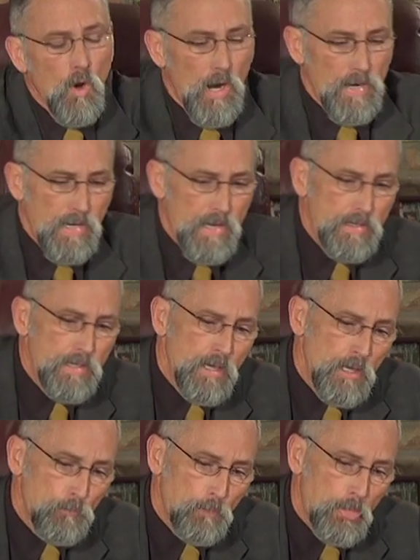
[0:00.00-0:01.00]
All right,
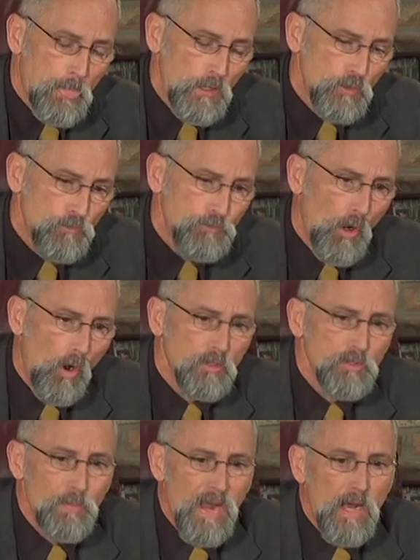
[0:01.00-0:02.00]
and you've
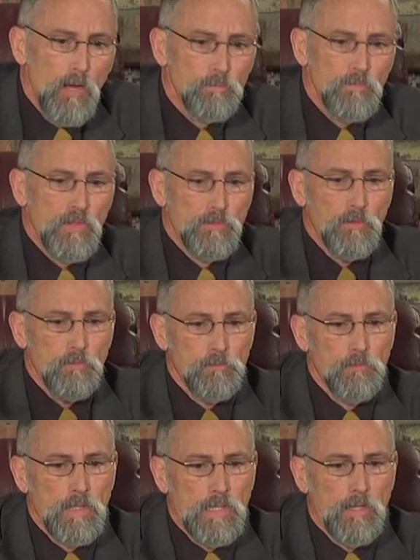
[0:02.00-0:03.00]
talked about
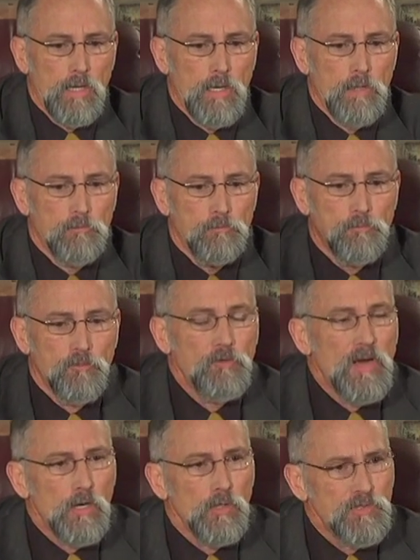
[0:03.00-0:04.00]
a
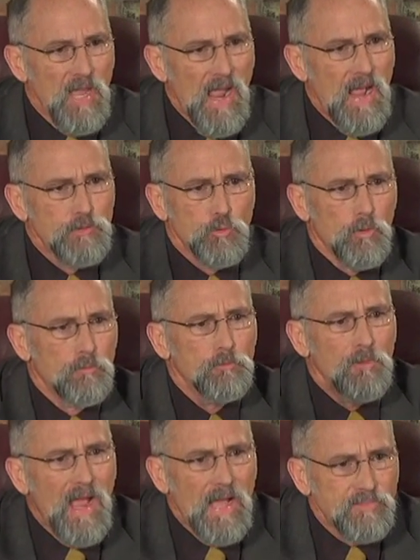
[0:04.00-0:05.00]
fair tax or a
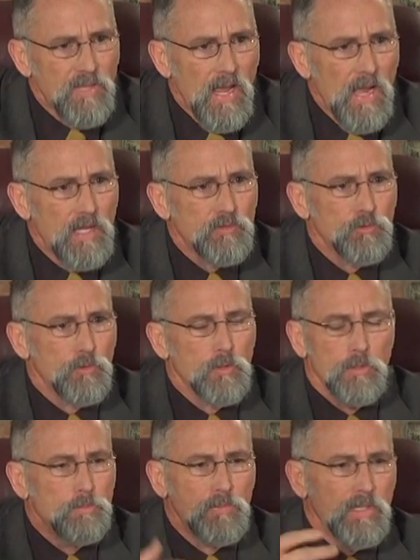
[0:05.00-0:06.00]
flat tax
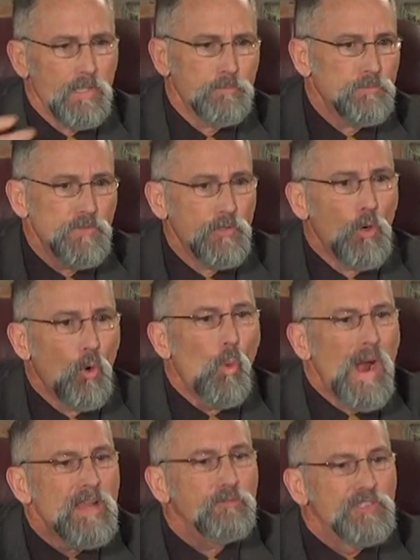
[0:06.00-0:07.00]
or a
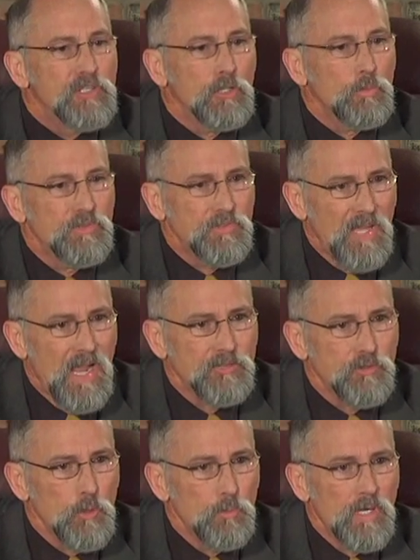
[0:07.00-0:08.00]
way of dealing with the
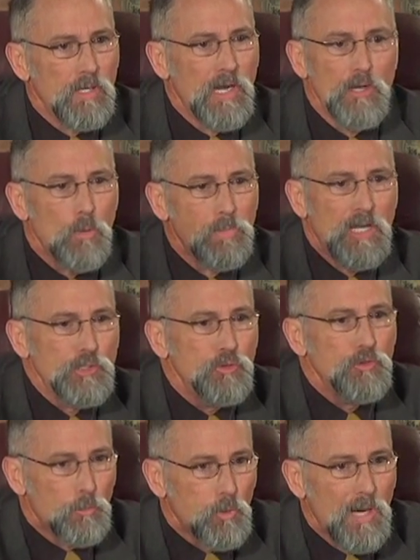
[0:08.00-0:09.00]
tax code better. I know I'm not
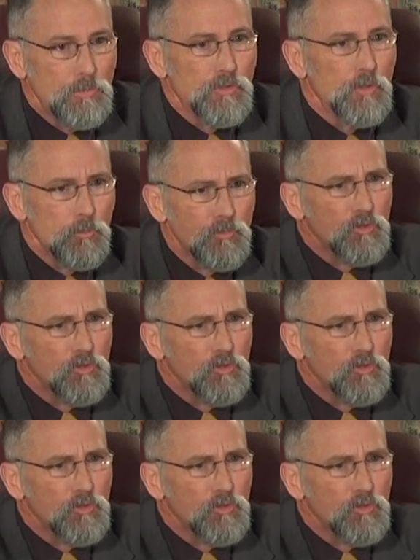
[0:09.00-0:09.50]
using the proper terms.